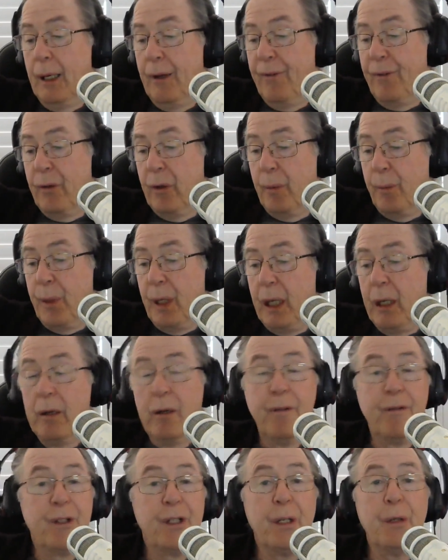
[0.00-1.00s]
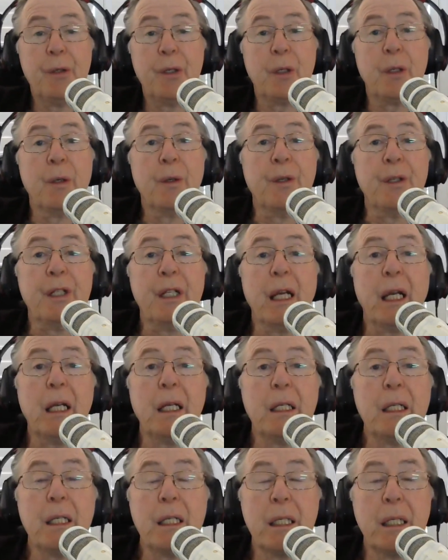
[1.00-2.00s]
for a pair of Sotacon
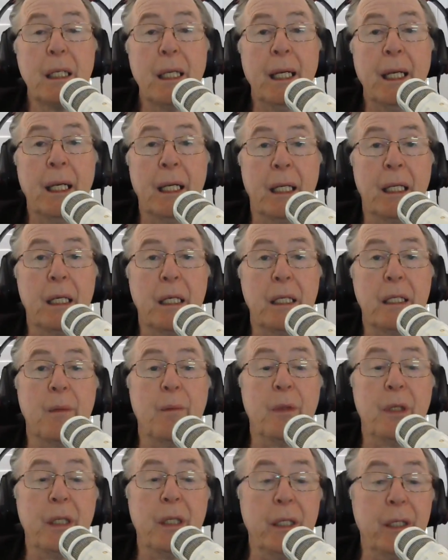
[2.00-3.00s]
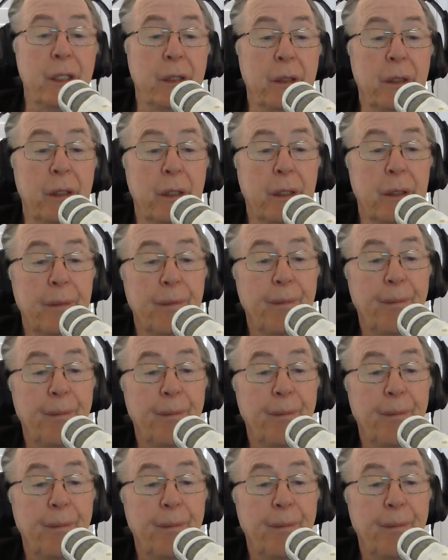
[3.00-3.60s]
tickets and a custom t-shirt.